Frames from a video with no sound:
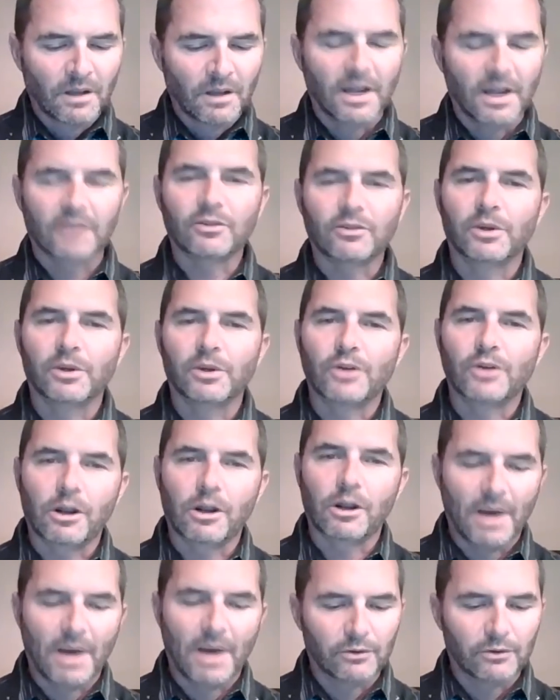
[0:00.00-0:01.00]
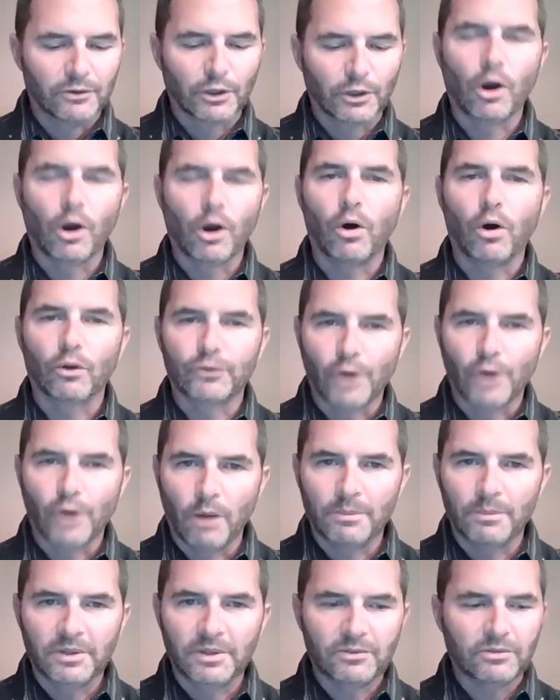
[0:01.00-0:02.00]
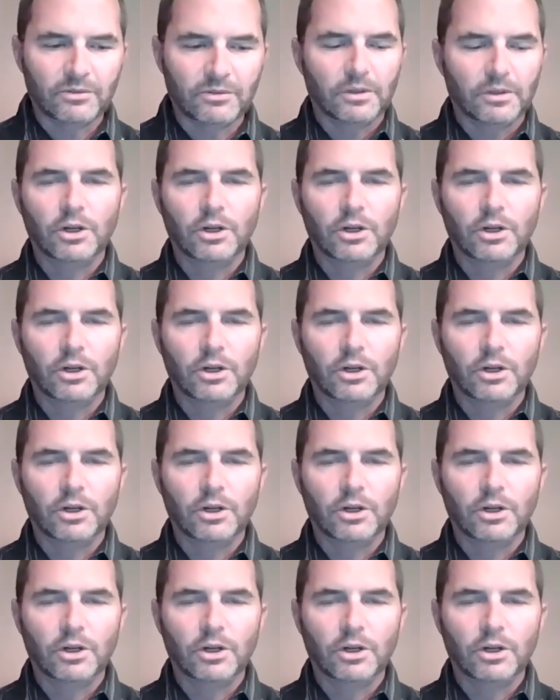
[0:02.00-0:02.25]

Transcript: Next, I want to talk about DeCall Thomas,